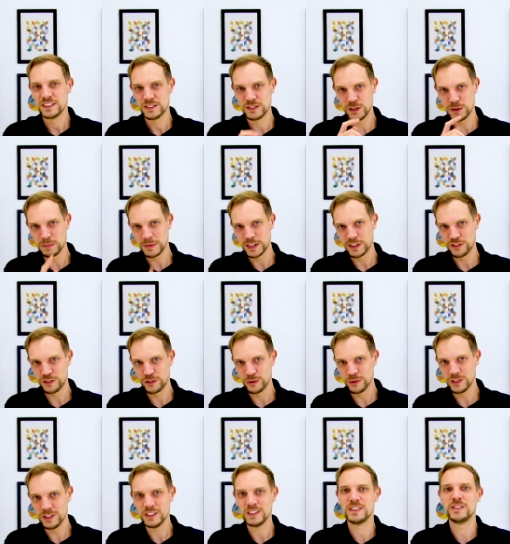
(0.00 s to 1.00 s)
So make
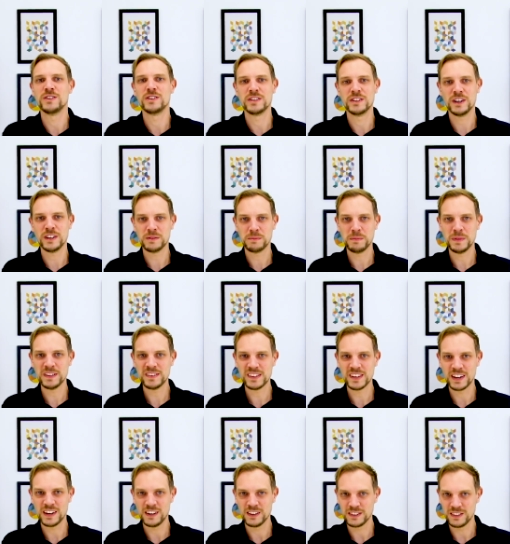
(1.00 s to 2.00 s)
sure you're not
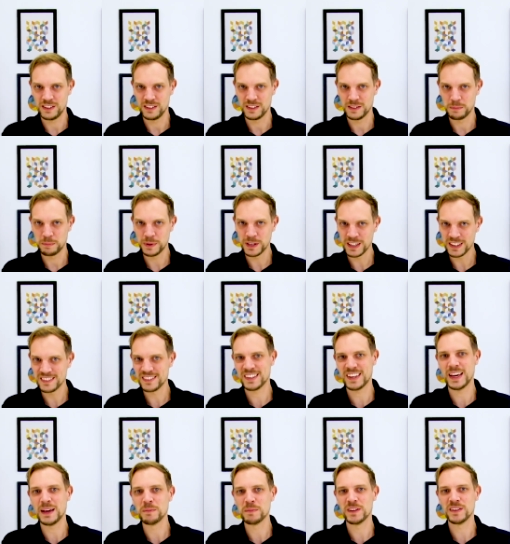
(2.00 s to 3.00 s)
missing out on the biggest
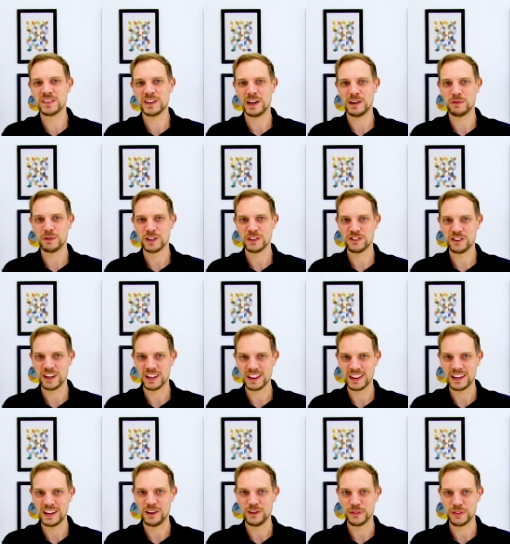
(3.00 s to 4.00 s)
game discovery
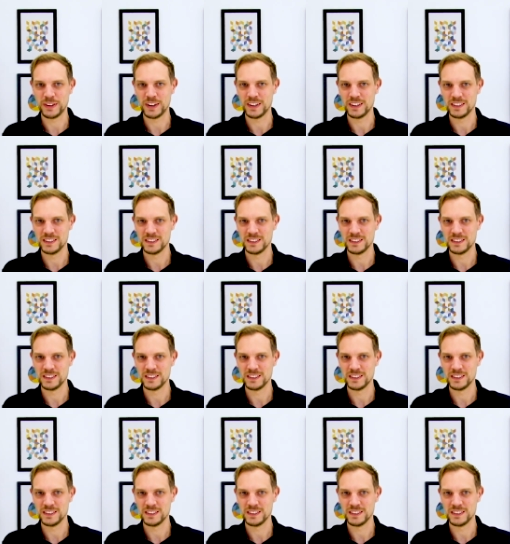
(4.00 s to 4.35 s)
channel out there.